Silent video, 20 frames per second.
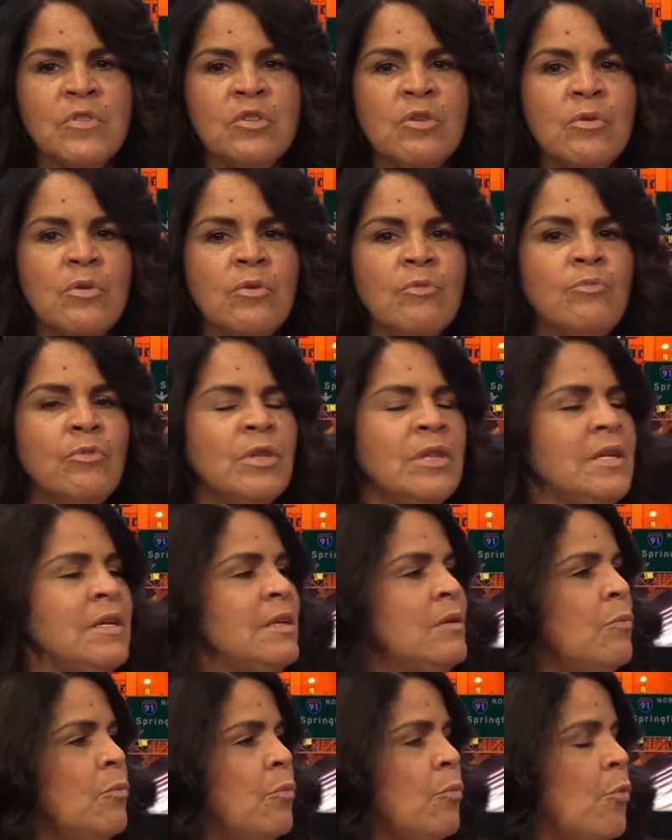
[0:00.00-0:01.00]
So they're
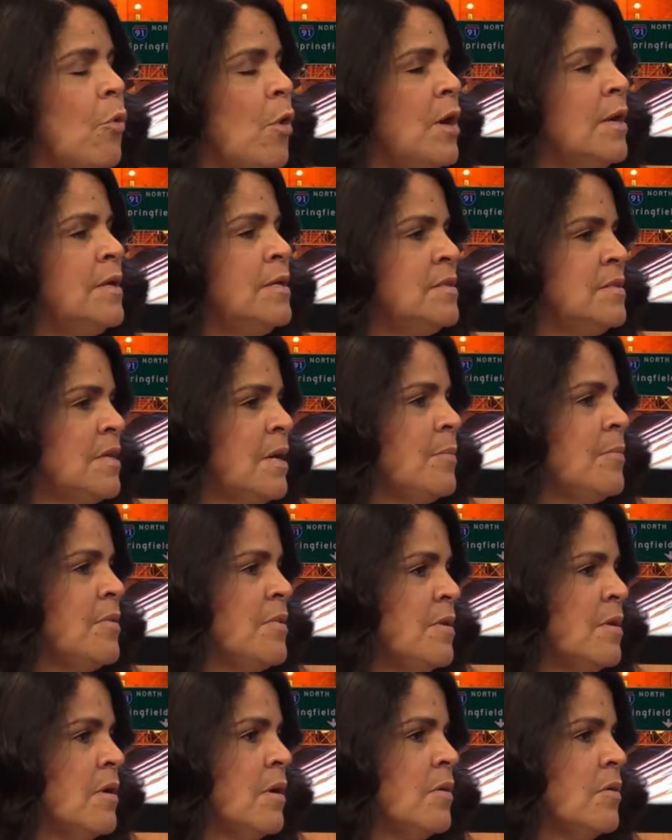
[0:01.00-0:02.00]
really one on top
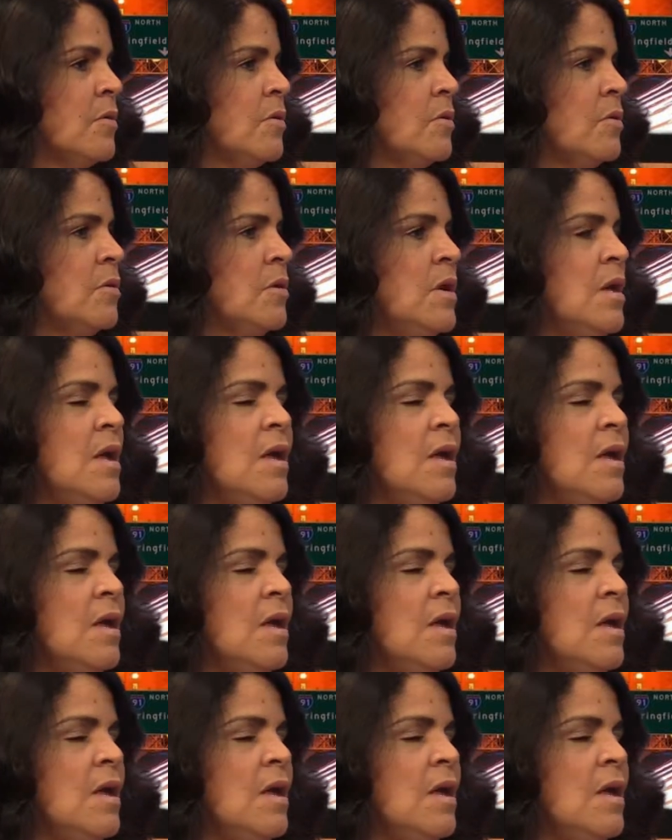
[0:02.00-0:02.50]
of the other.